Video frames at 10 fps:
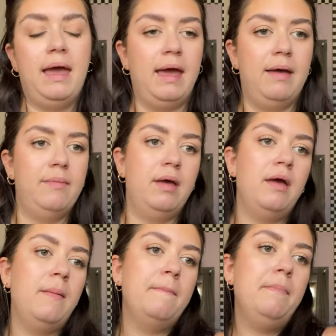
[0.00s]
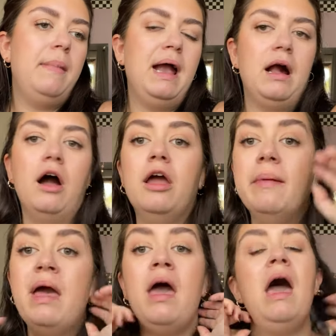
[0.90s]
am back home,
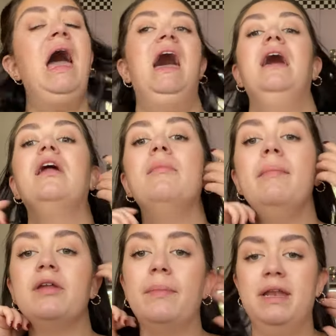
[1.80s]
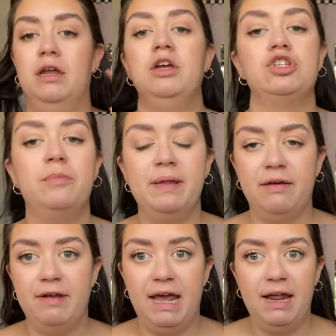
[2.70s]
and I remembered I went shopping the
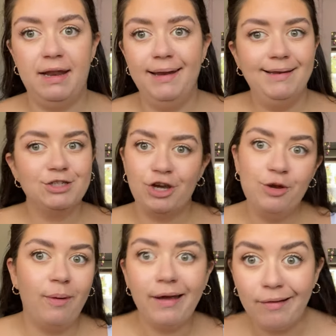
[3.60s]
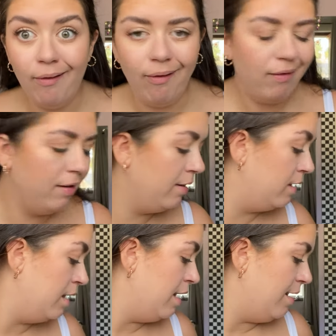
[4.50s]
other day, and I didn't show you what I got
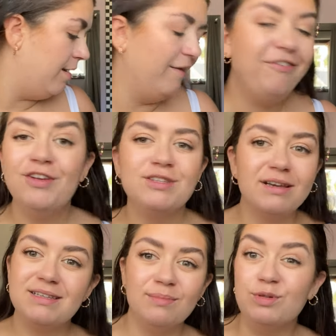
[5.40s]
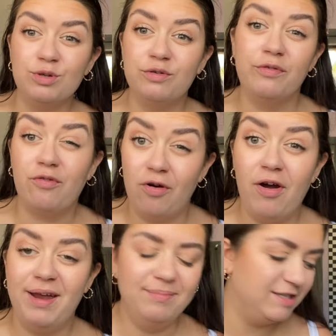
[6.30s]
and that feels like some sort of
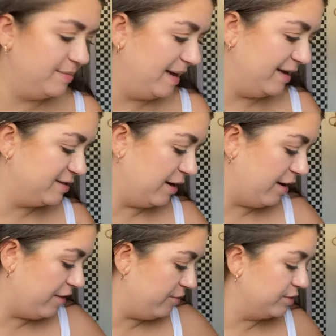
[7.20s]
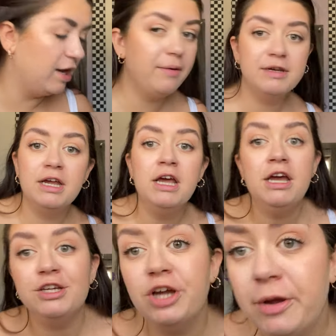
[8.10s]
crime to me. So I thought I would
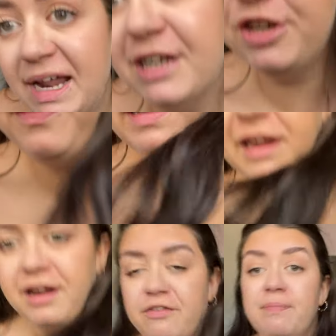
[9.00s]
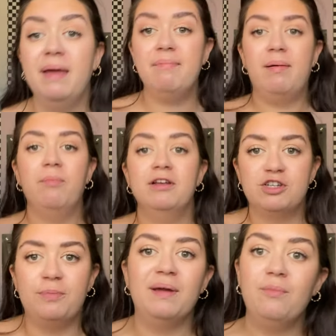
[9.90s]
show you. And actually, funnily enough, me and mum went
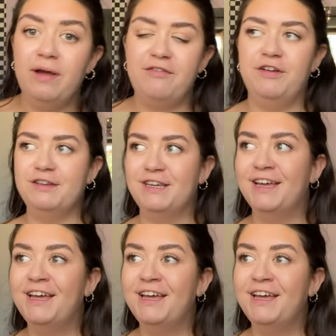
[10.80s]
shopping in Wickford.